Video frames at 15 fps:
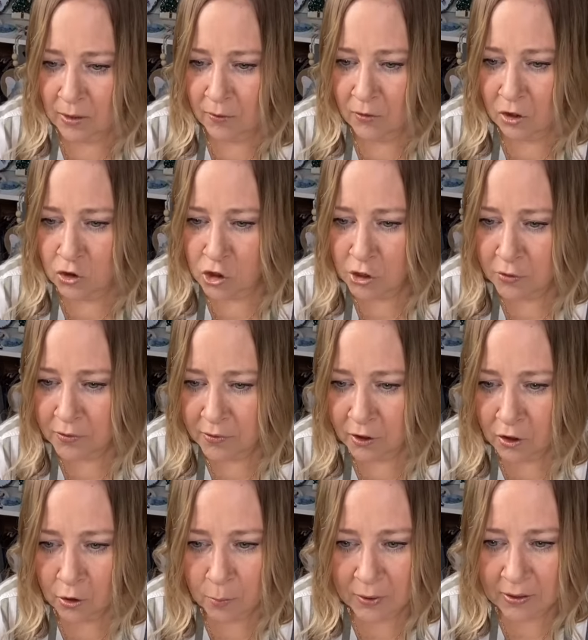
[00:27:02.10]
if you choose
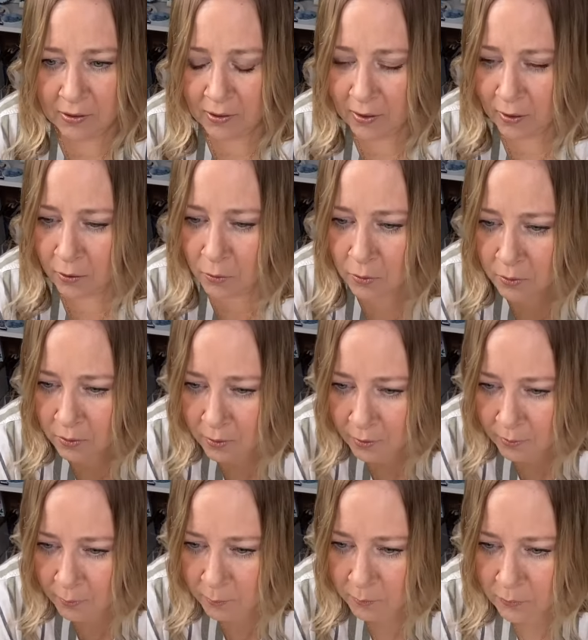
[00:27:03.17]
to, but you know,
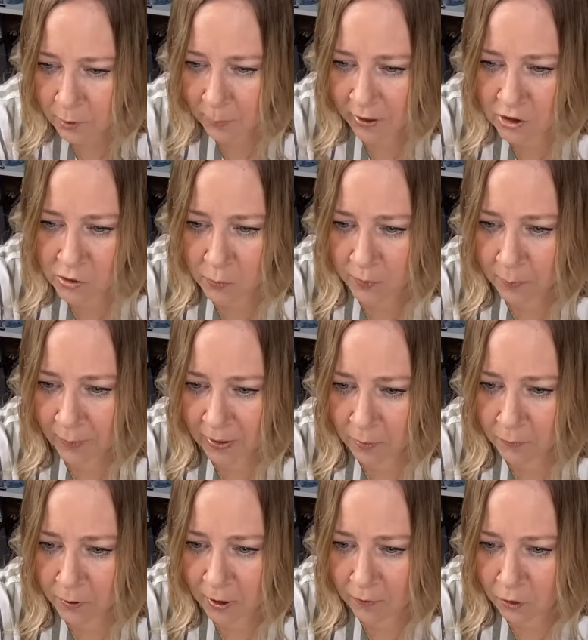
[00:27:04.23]
you might just want to make
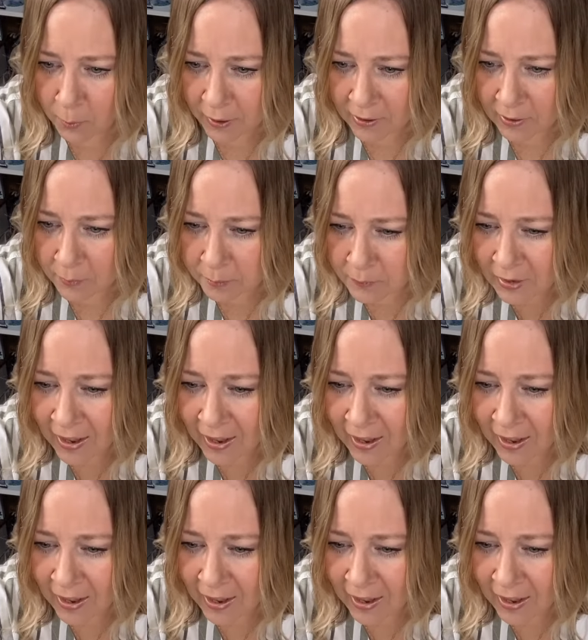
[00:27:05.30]
them for everybody.